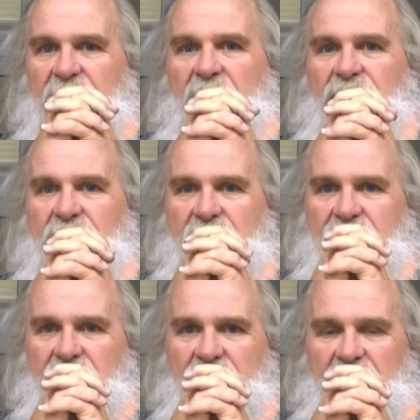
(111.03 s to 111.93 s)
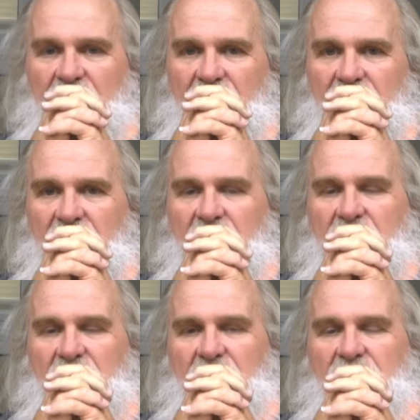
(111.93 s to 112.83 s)
our system that
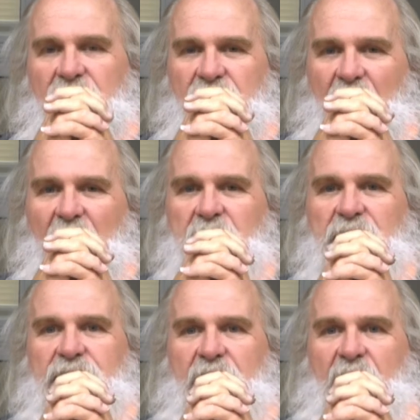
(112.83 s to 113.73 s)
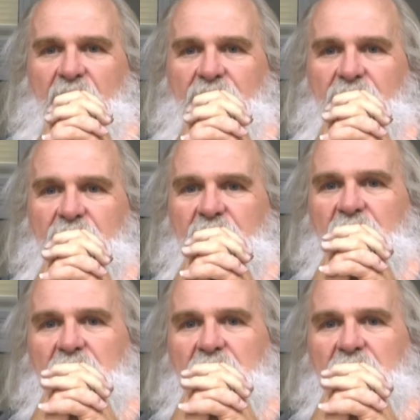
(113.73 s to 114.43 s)
you guys put together,